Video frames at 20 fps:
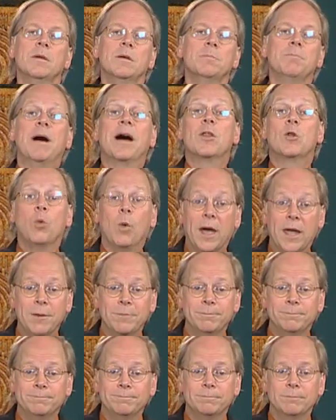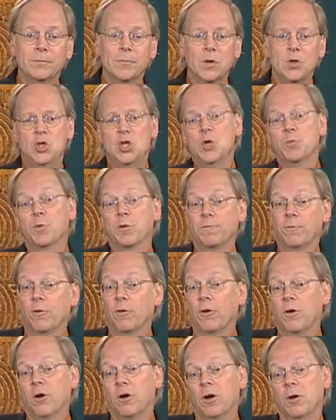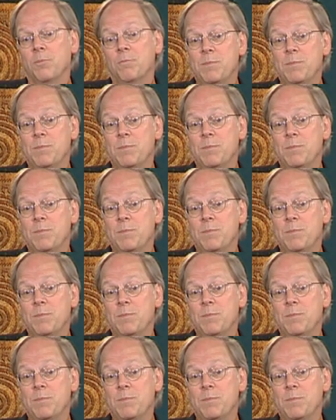By the way, do you prefer